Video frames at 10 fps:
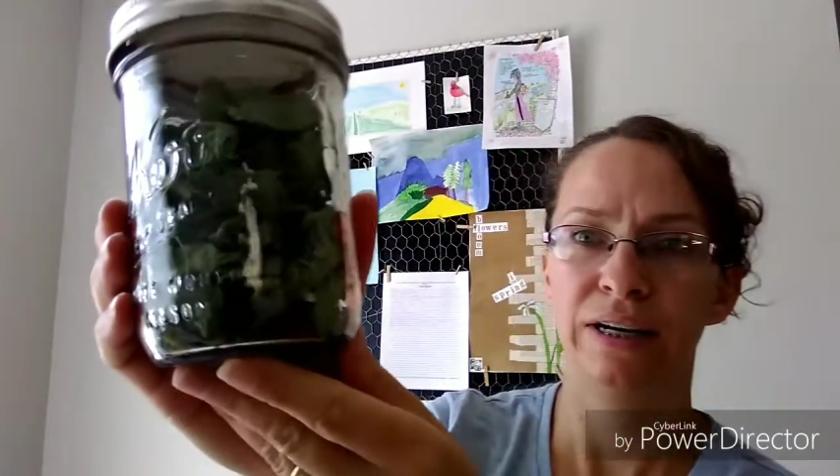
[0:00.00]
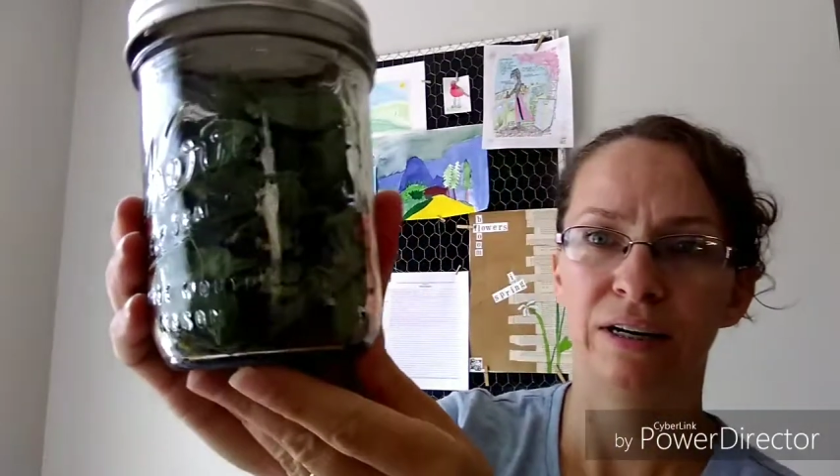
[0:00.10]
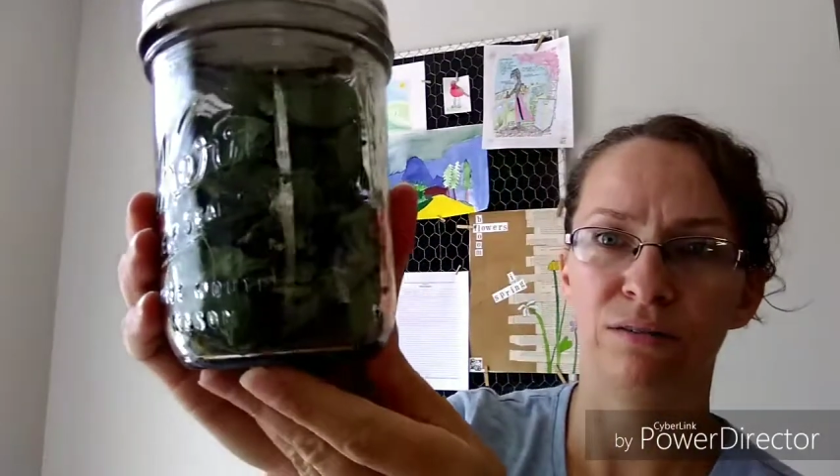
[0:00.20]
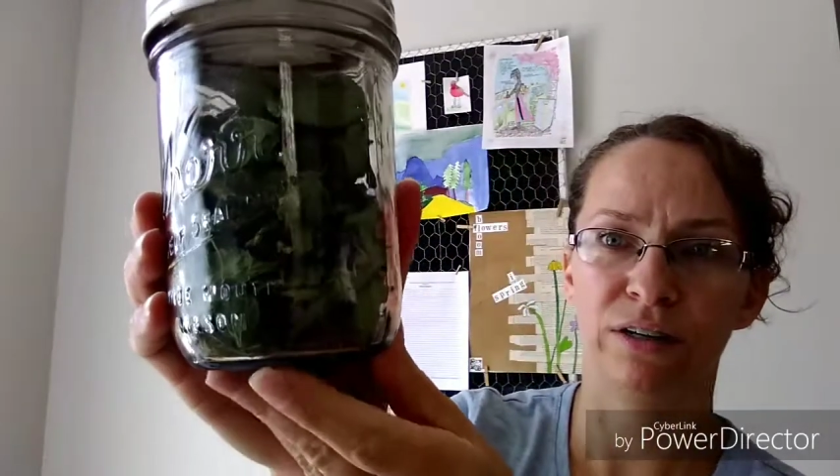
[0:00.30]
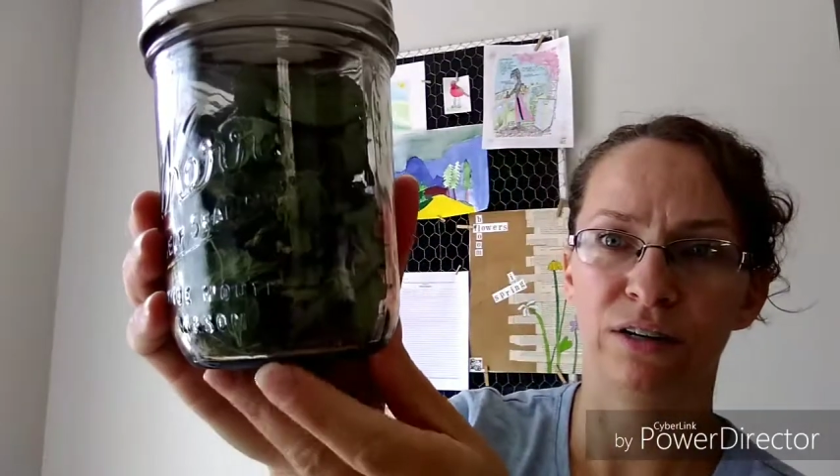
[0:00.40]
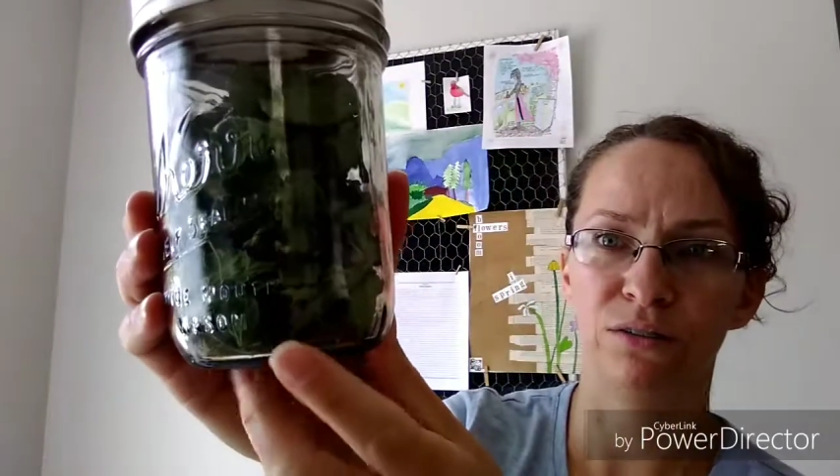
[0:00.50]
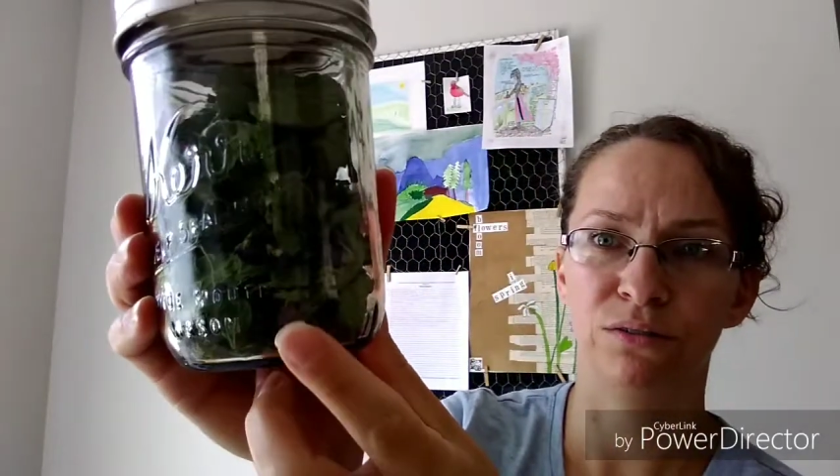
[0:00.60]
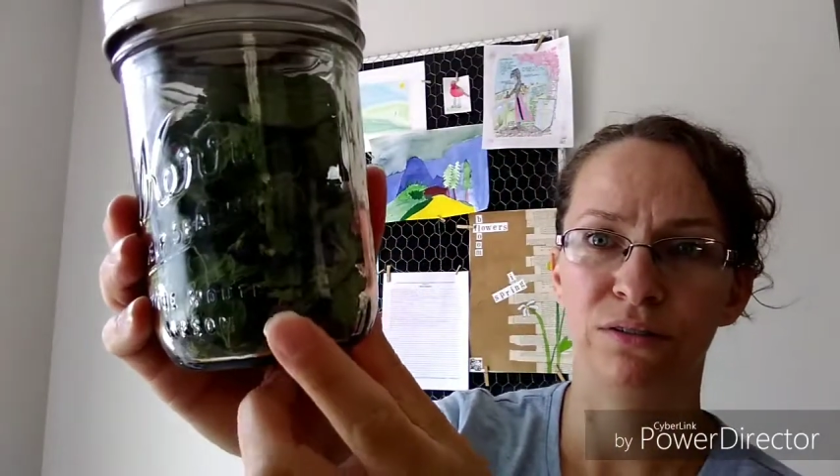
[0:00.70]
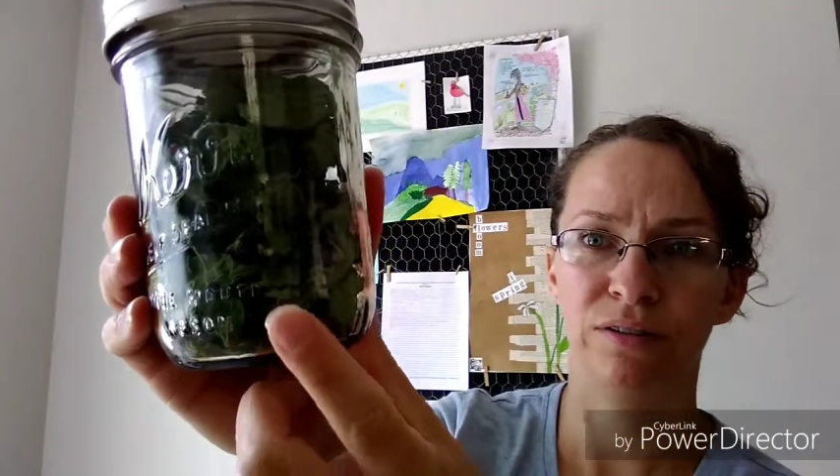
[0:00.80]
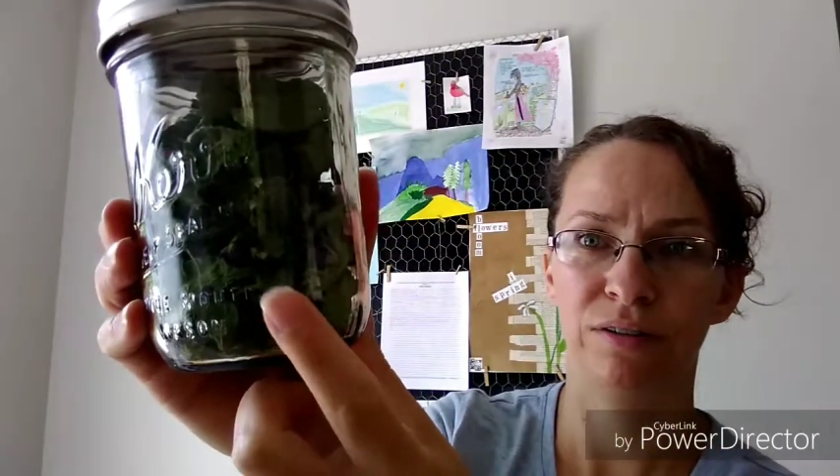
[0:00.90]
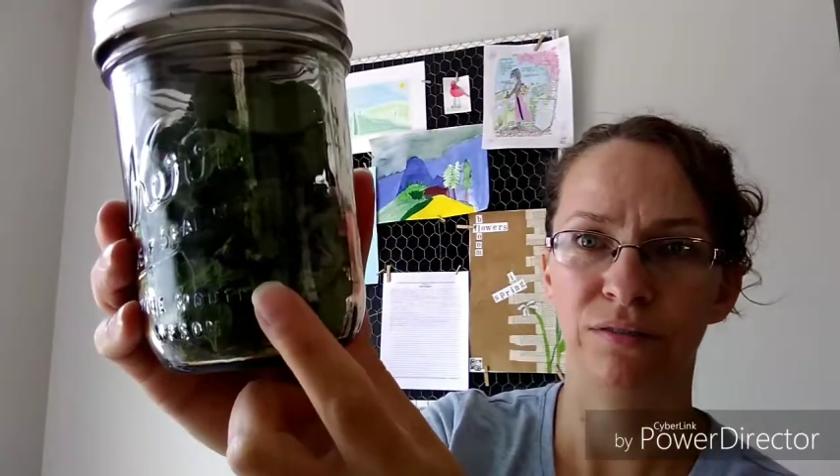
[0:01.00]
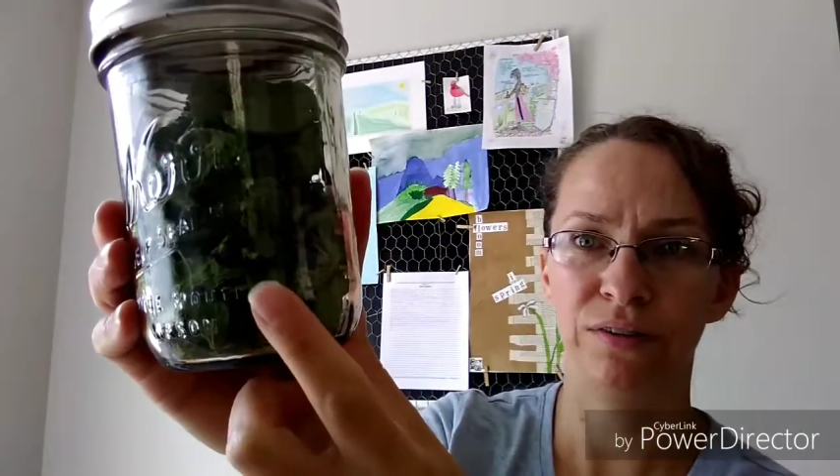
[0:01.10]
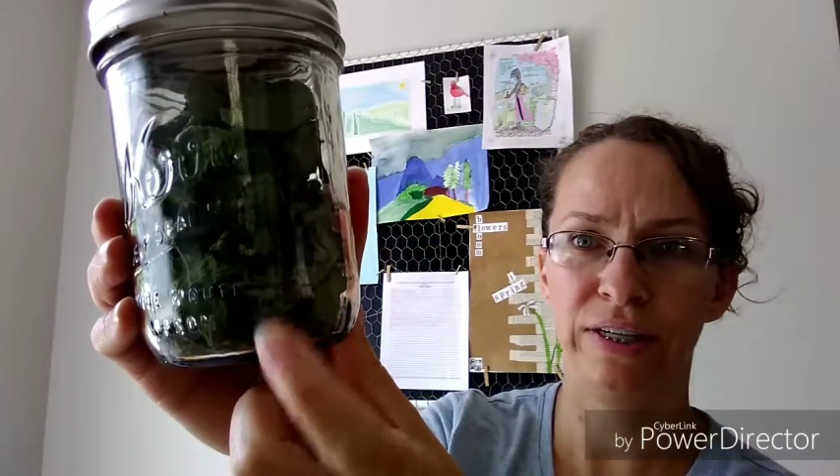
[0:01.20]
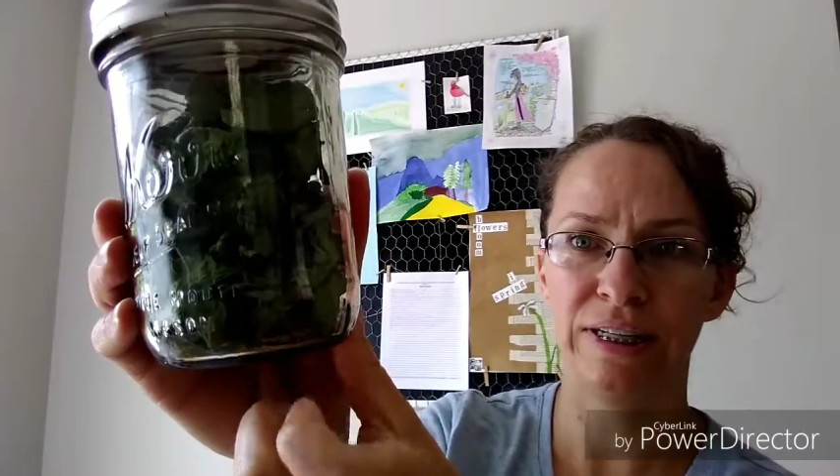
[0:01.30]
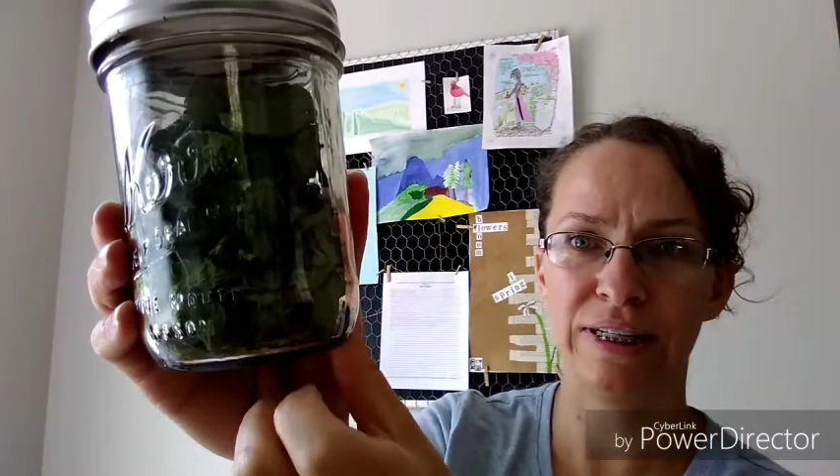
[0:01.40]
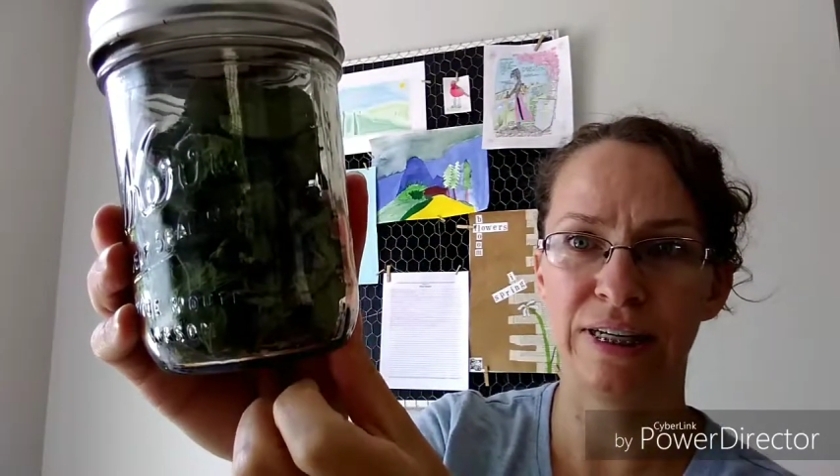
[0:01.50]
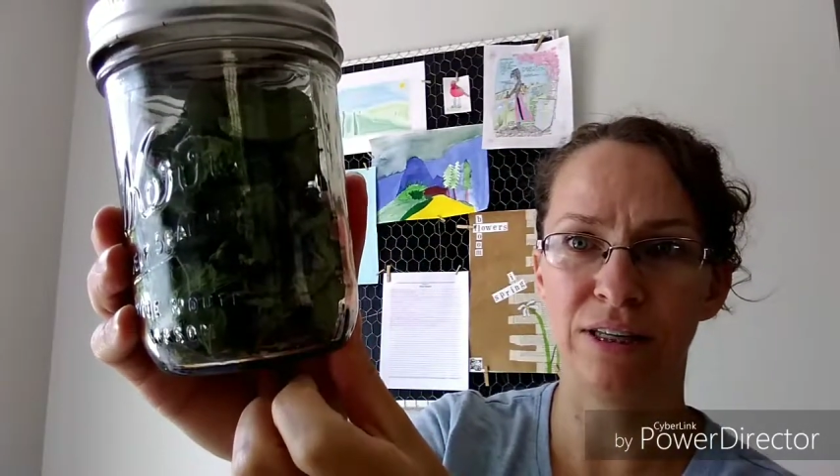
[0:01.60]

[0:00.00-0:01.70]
I don't know if you can see